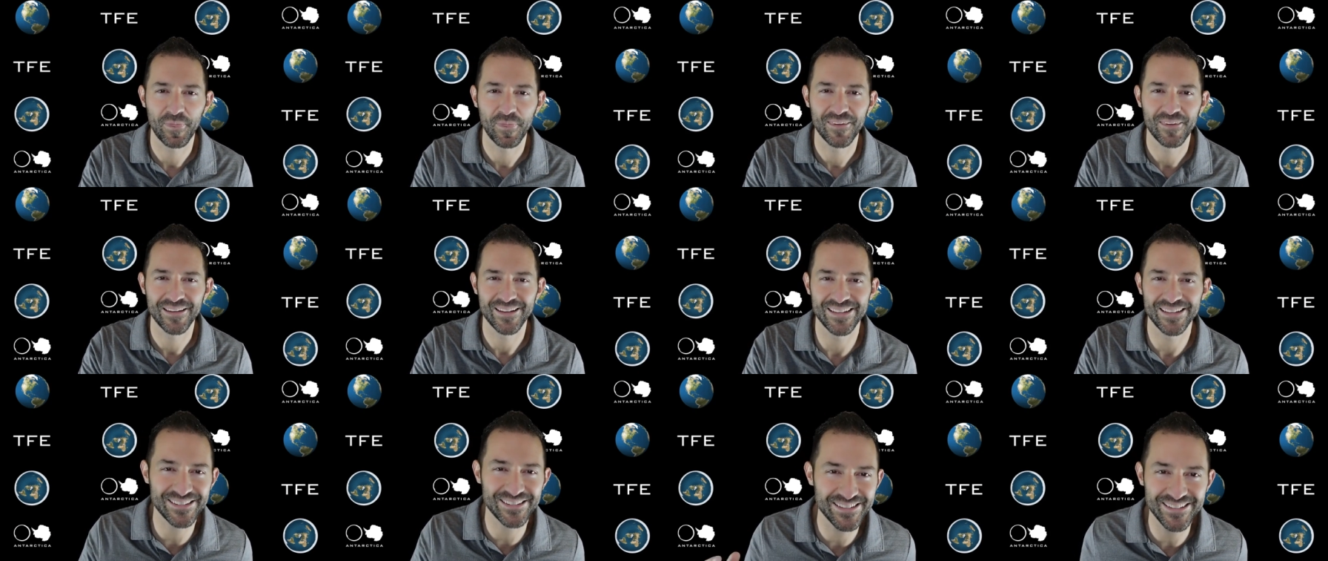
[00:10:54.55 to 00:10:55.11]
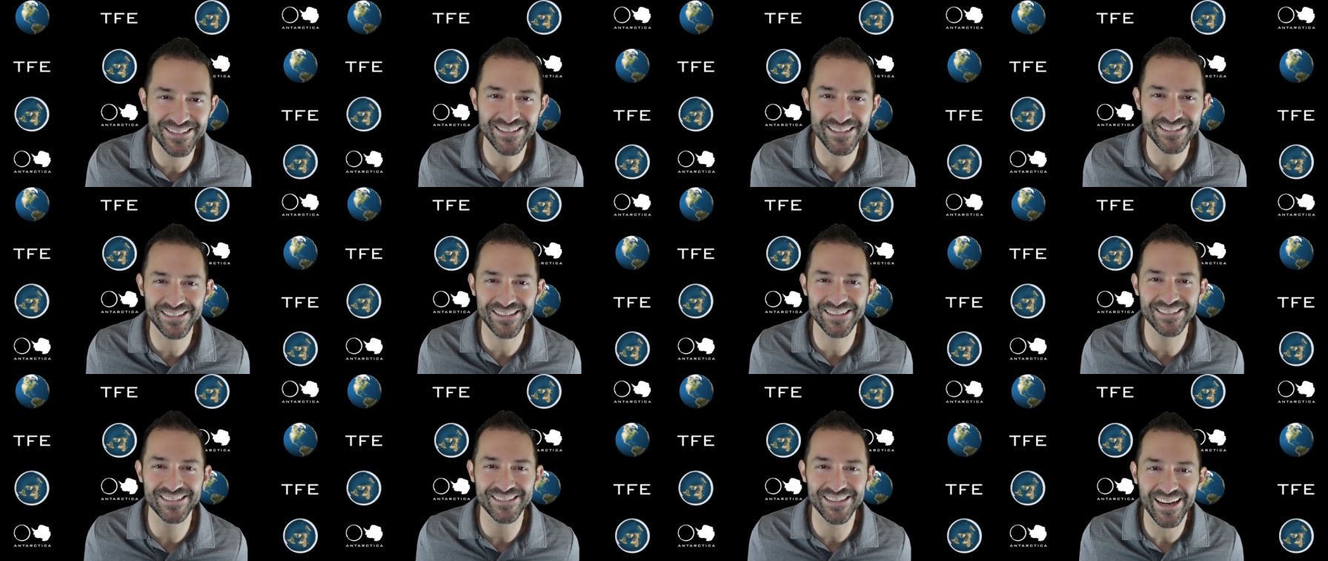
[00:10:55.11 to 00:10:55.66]
Isn't this
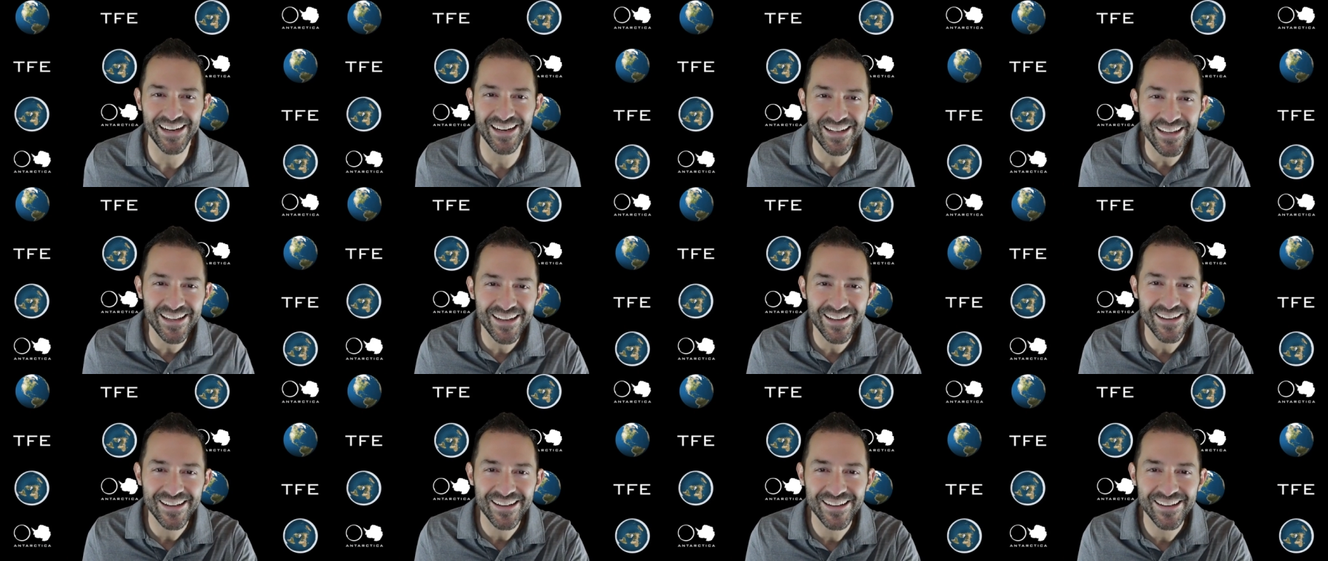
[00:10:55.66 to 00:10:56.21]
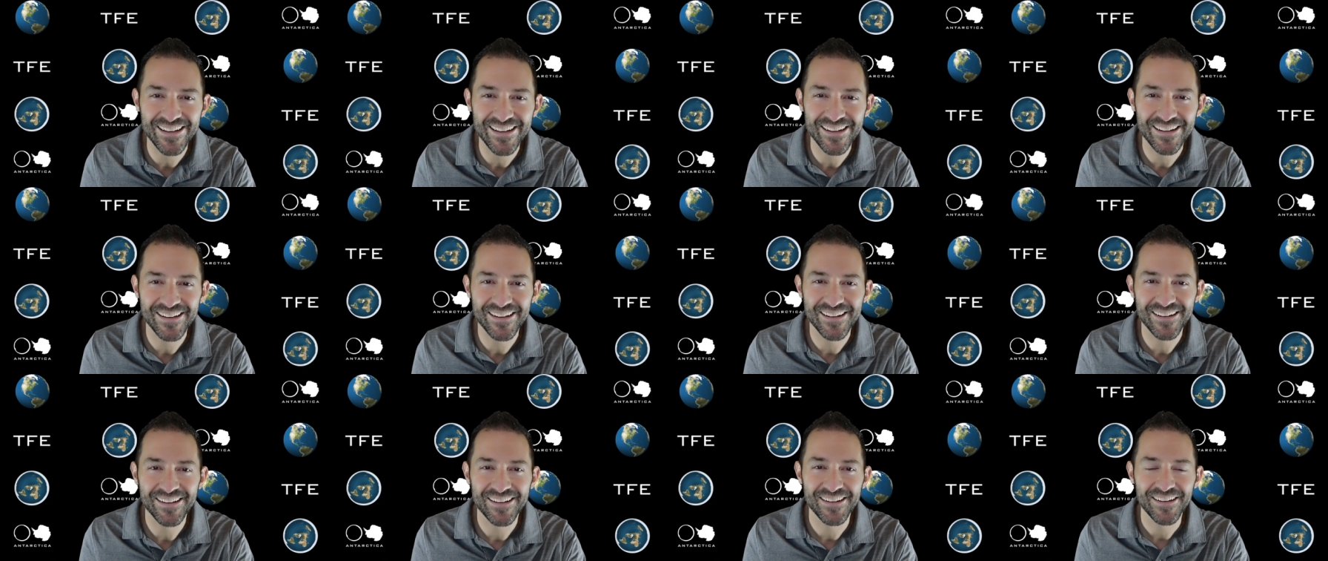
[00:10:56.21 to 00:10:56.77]
exciting?
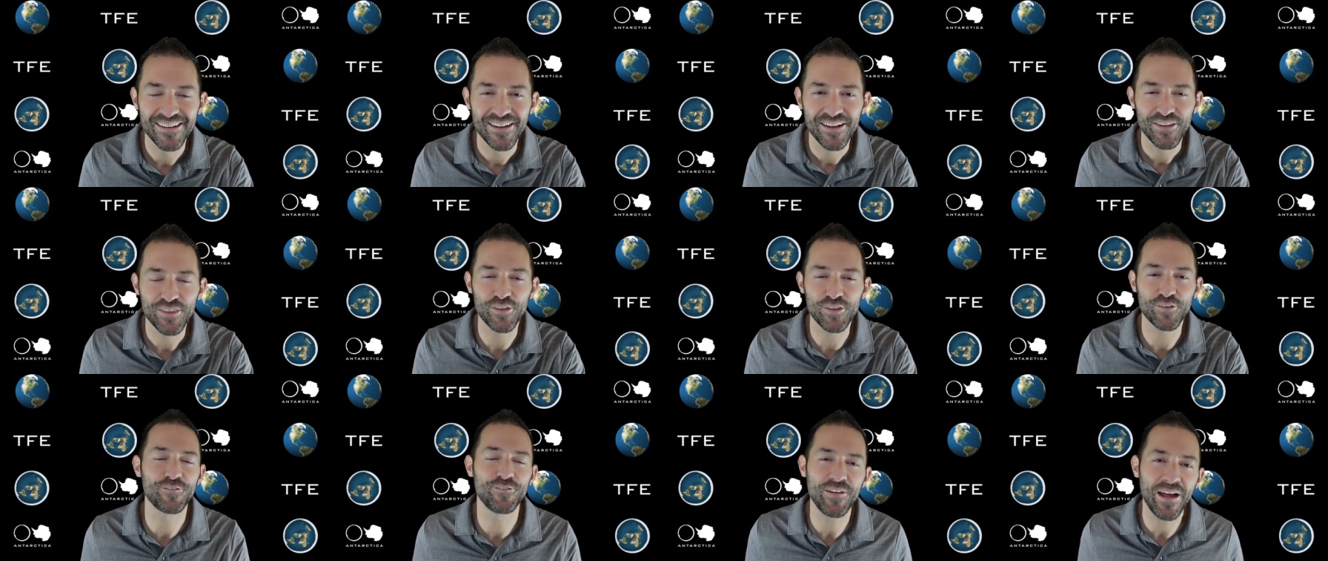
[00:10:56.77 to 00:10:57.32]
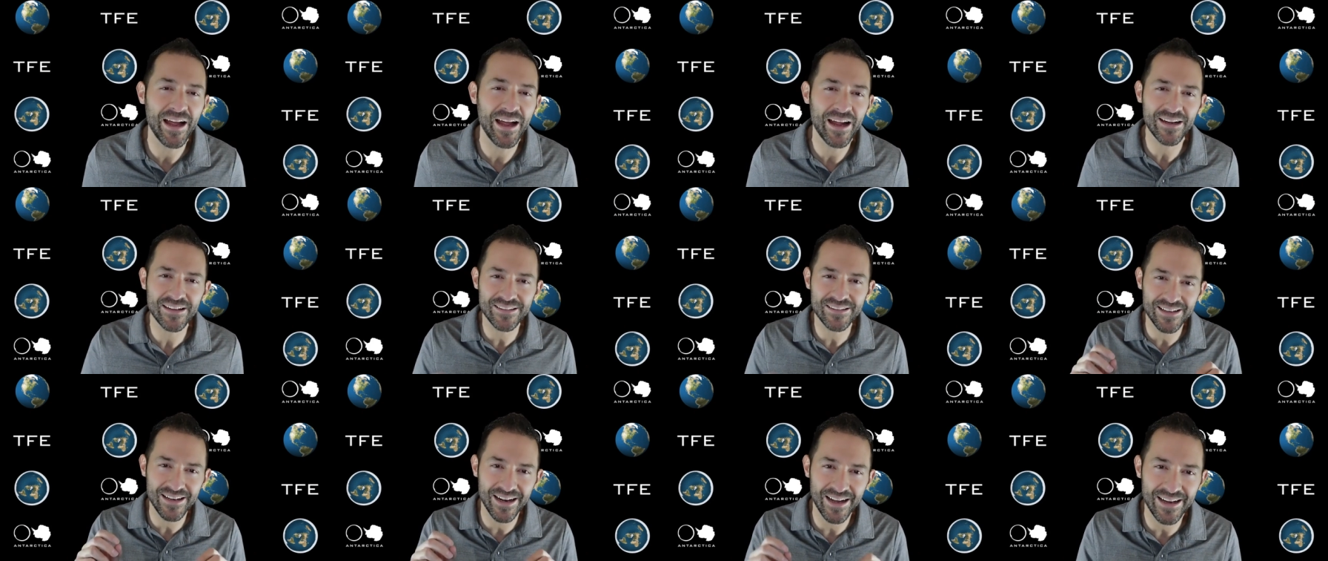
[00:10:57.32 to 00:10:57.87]
The fact
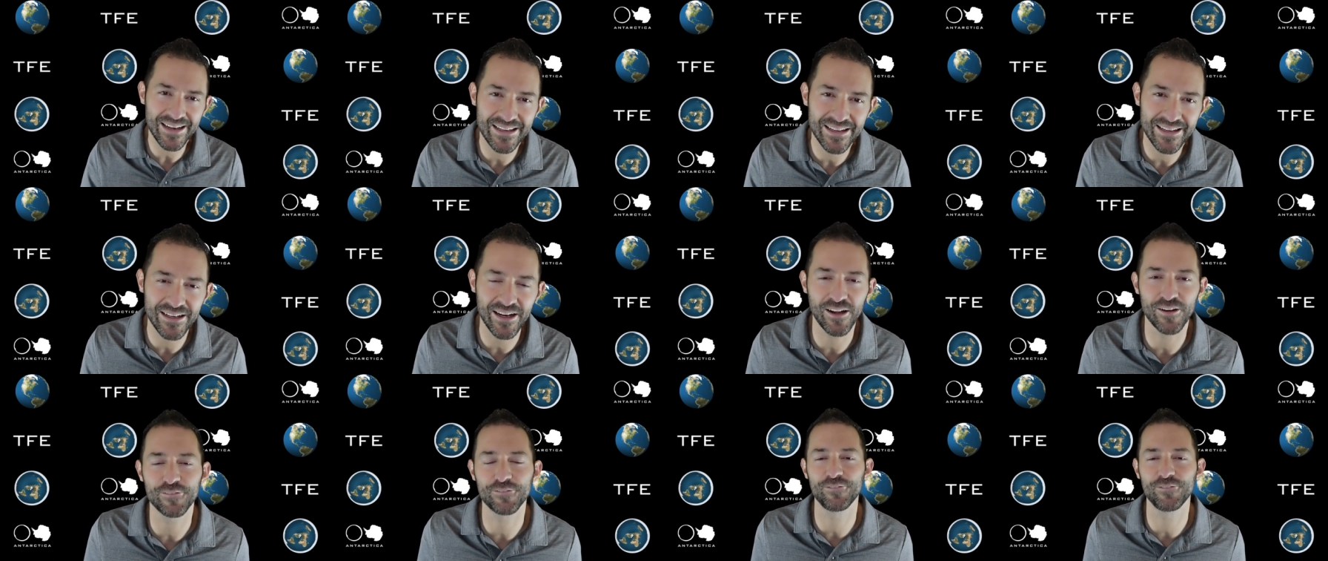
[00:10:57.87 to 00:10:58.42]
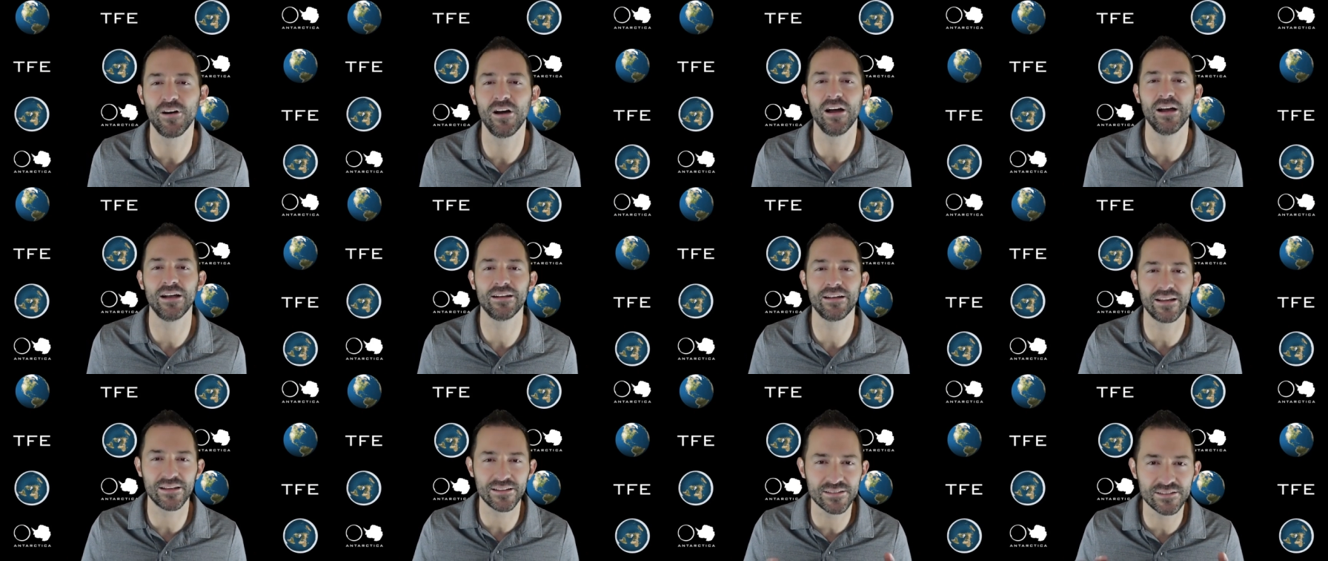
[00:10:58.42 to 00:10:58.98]
that I cannot find
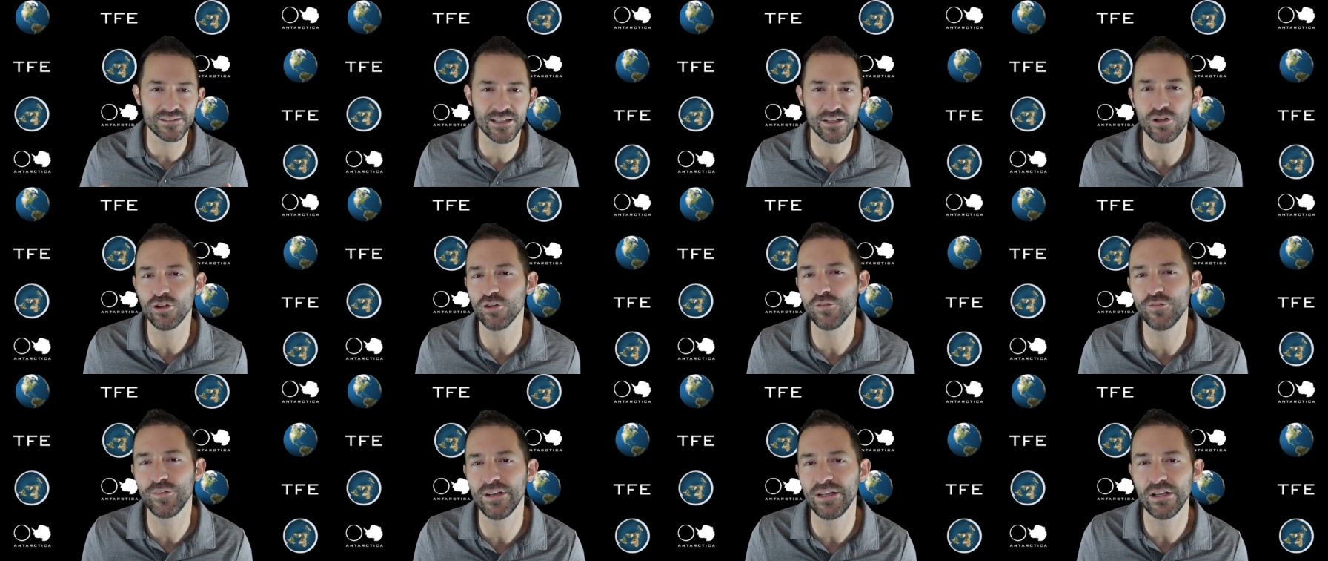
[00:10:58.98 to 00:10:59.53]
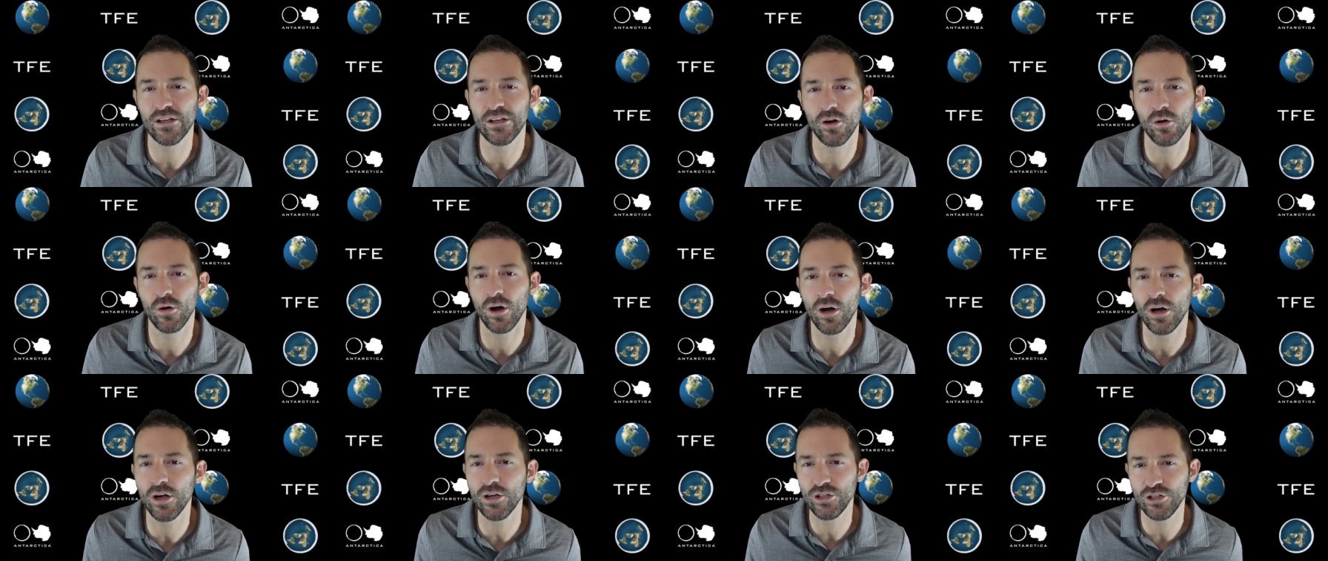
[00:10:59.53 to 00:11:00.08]
a single video
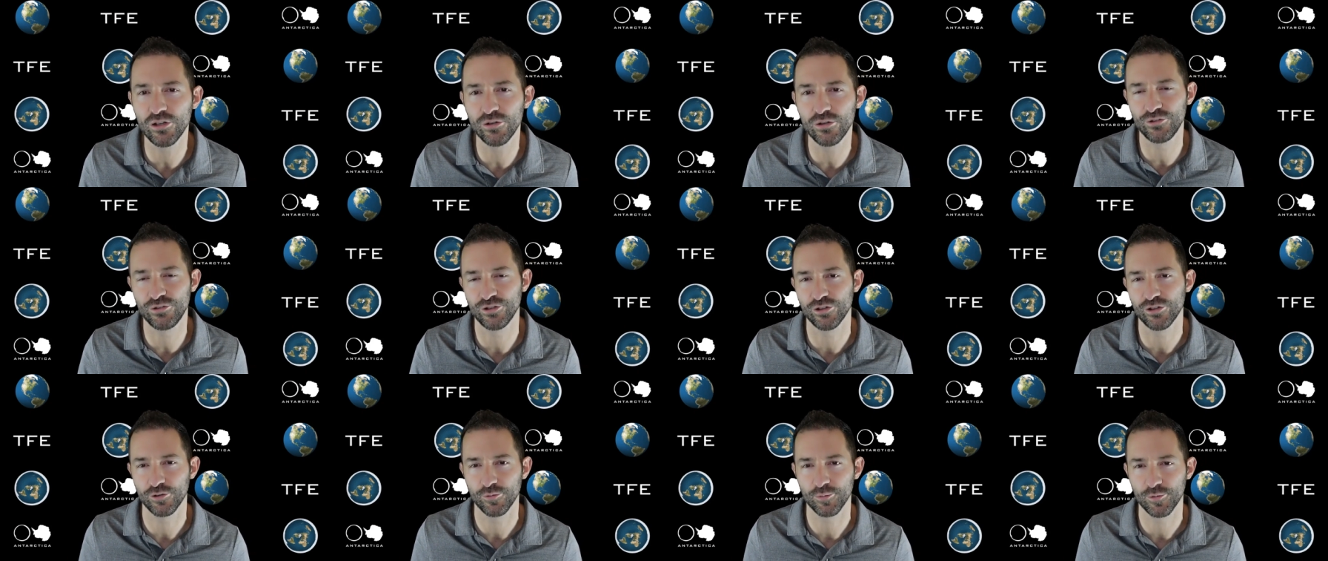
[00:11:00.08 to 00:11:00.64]
on YouTube